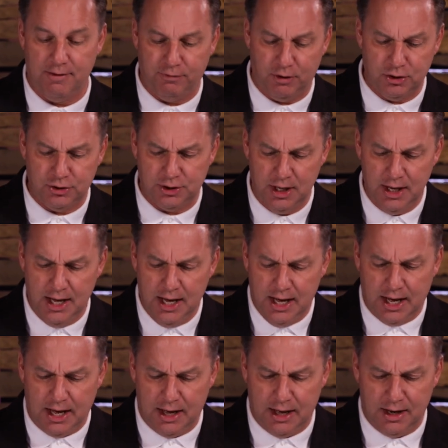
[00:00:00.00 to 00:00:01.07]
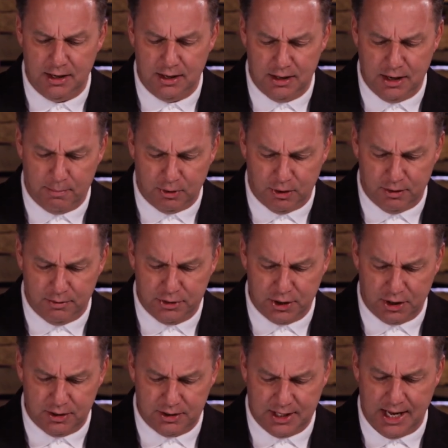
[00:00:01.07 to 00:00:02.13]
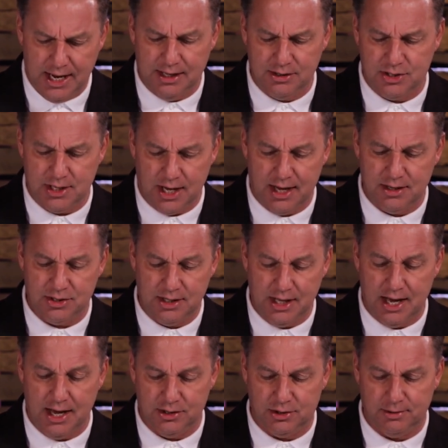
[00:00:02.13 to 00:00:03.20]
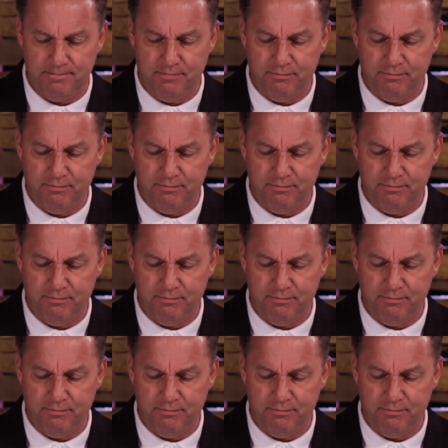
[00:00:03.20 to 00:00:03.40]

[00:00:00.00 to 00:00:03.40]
Verse number 13 says this,